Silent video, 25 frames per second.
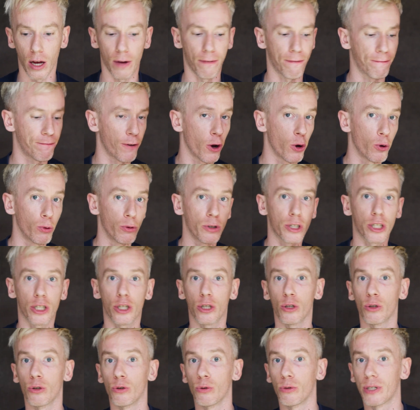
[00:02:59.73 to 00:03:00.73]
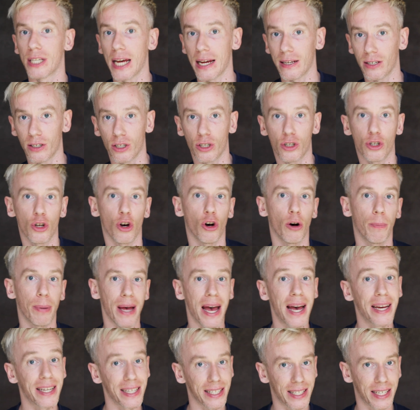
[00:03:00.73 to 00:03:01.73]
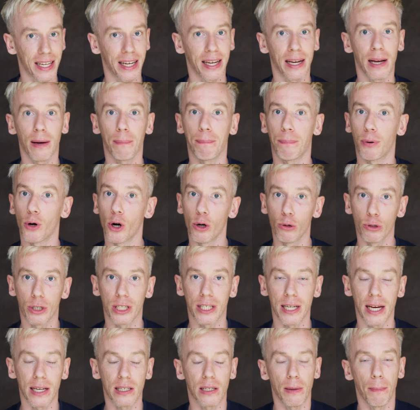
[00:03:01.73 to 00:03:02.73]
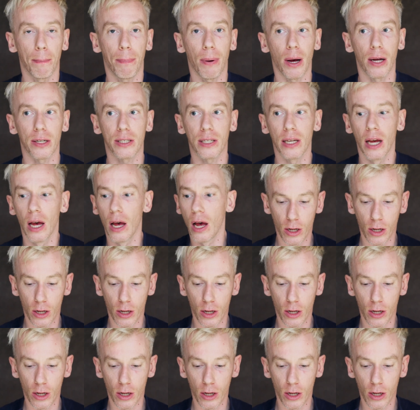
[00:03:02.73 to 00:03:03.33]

phone to desktop editing process, but